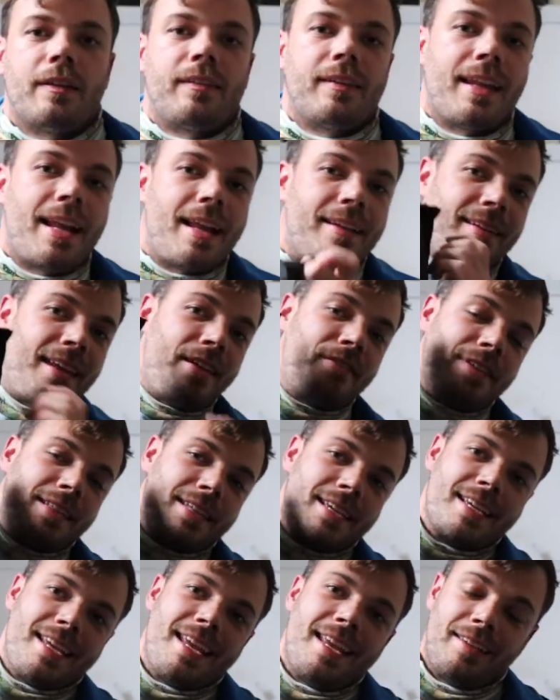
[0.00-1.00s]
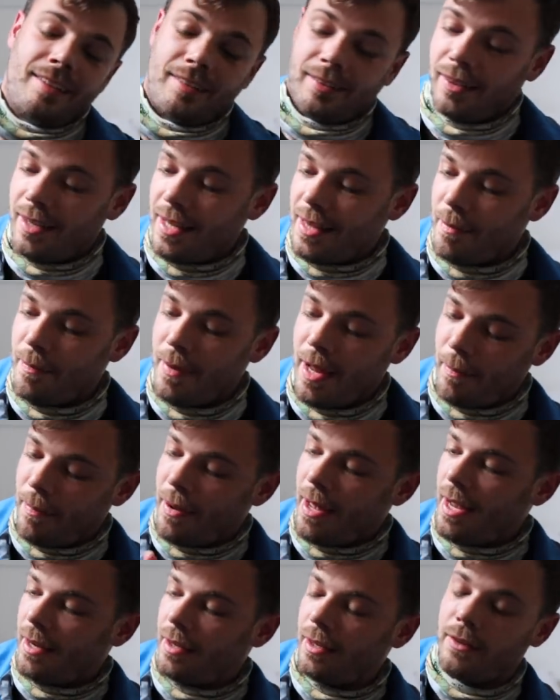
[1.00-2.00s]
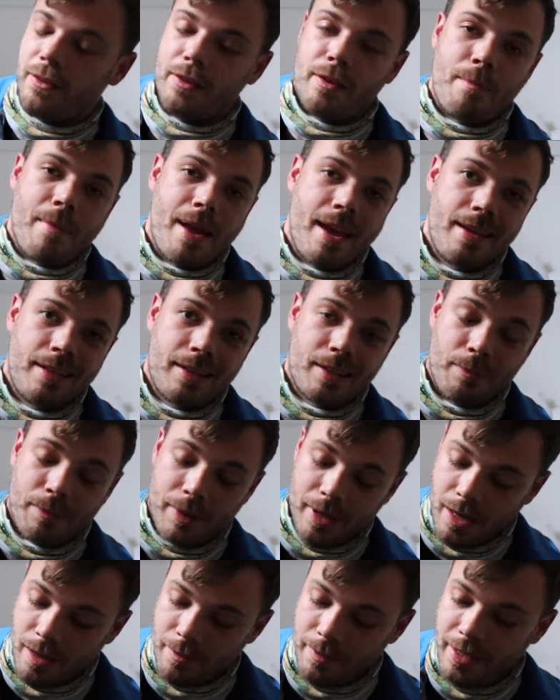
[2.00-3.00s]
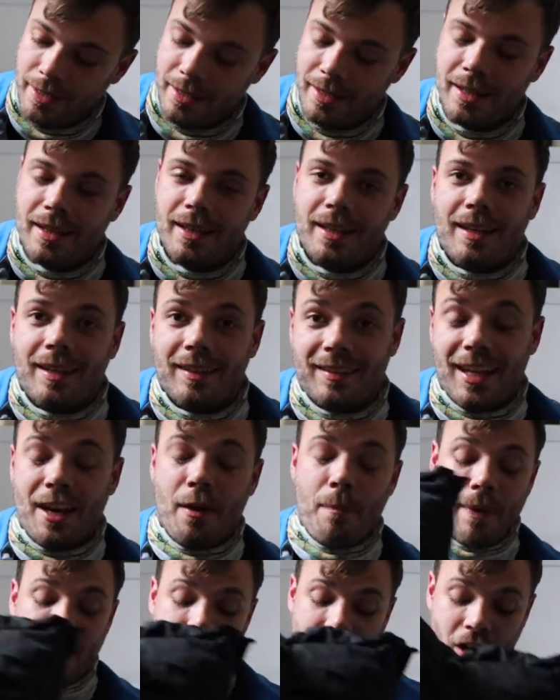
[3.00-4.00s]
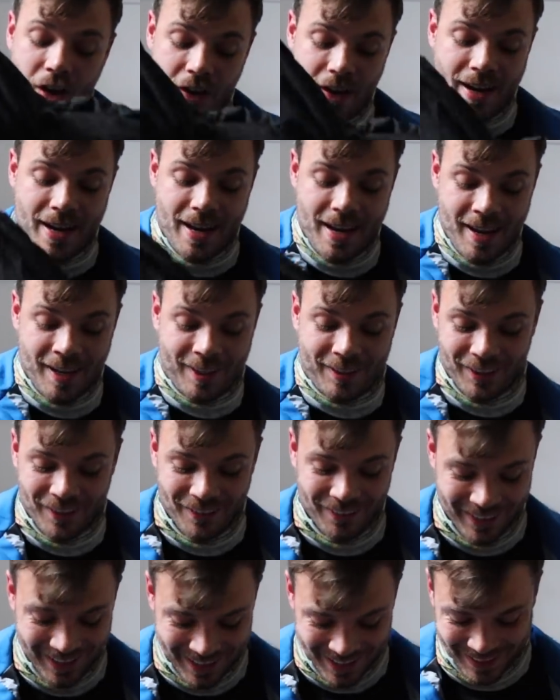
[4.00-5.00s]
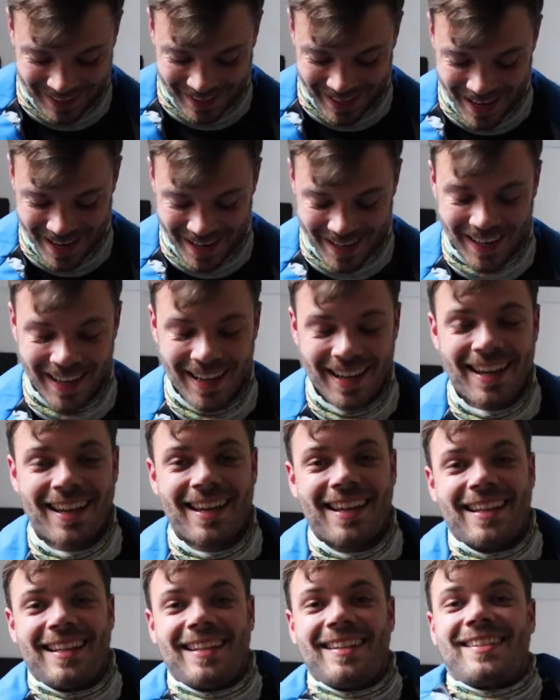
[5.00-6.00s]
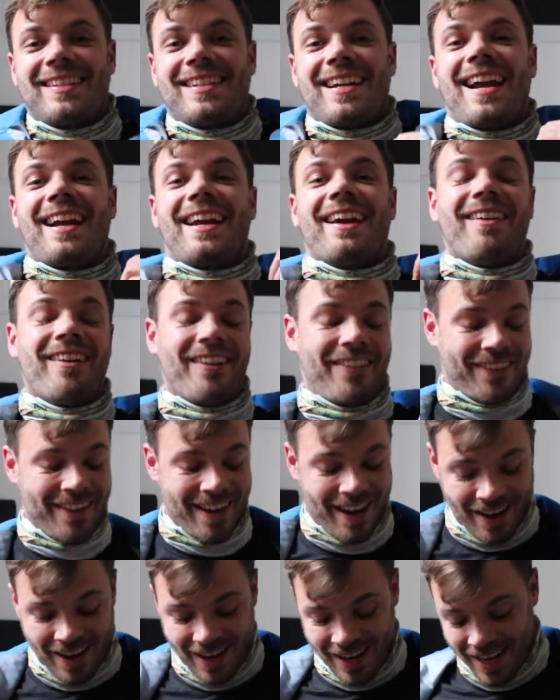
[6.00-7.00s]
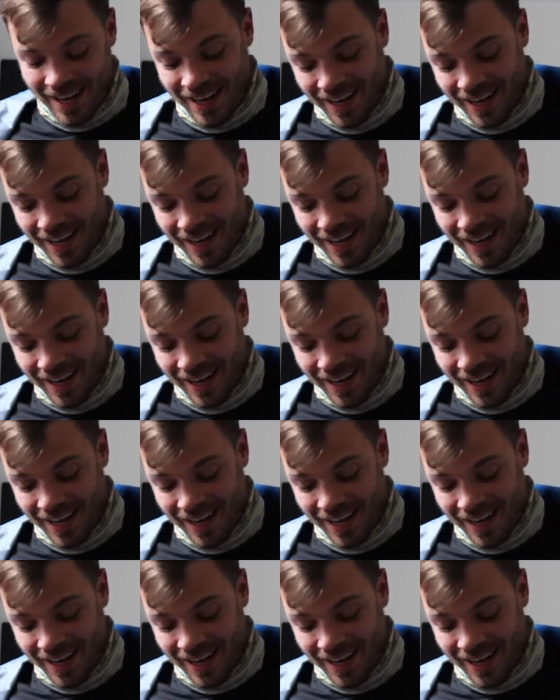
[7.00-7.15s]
Right, so that's everything inside the backpack on the main compartment. It's getting a bit hot in here, so I'm gonna take this jacket off now.